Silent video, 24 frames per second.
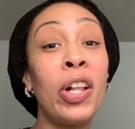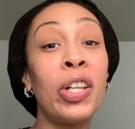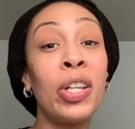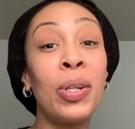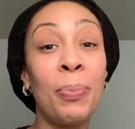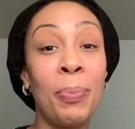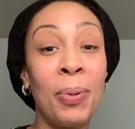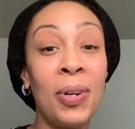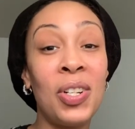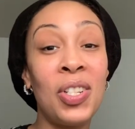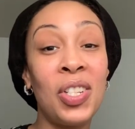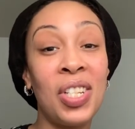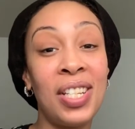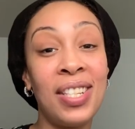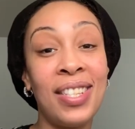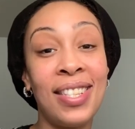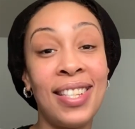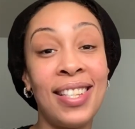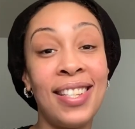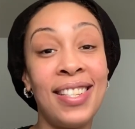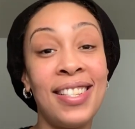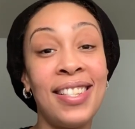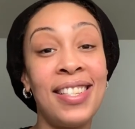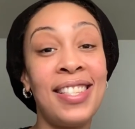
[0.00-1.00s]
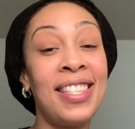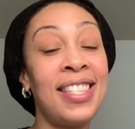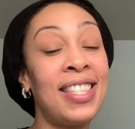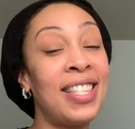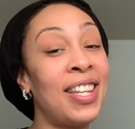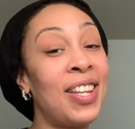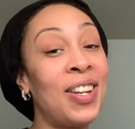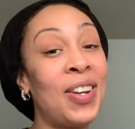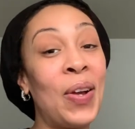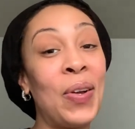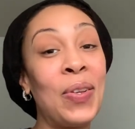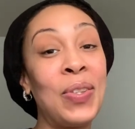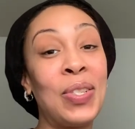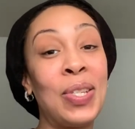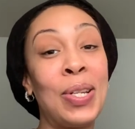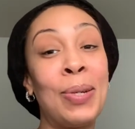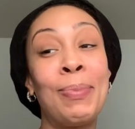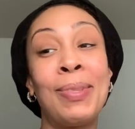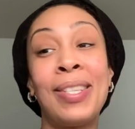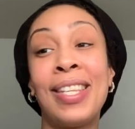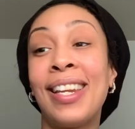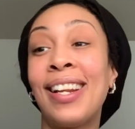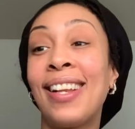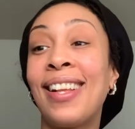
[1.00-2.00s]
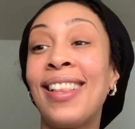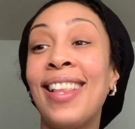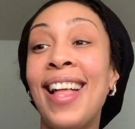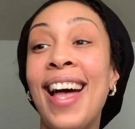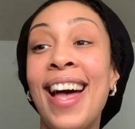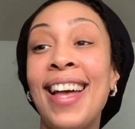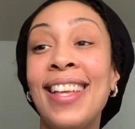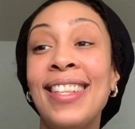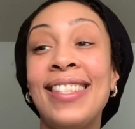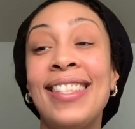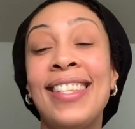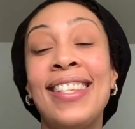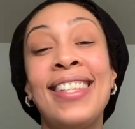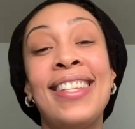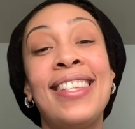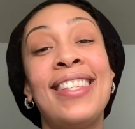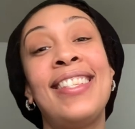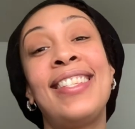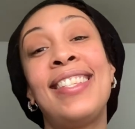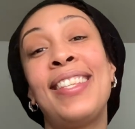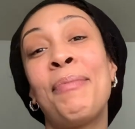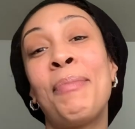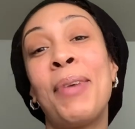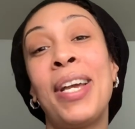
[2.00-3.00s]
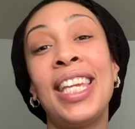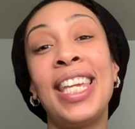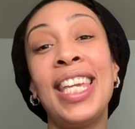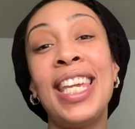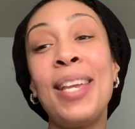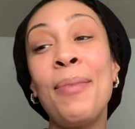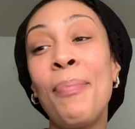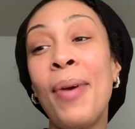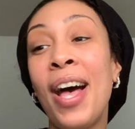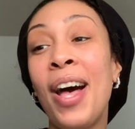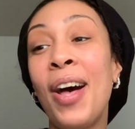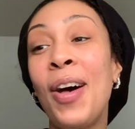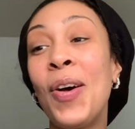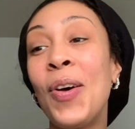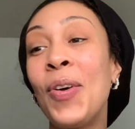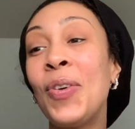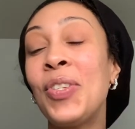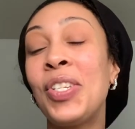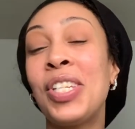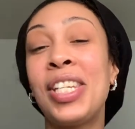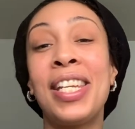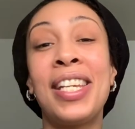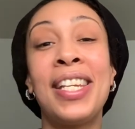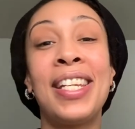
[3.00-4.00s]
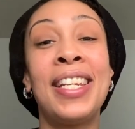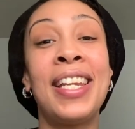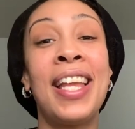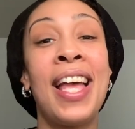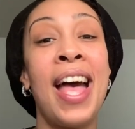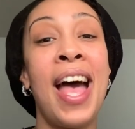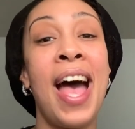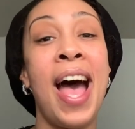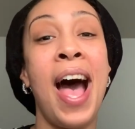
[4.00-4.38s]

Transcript: purchases, you know, in terms of the glasses and my key pouch and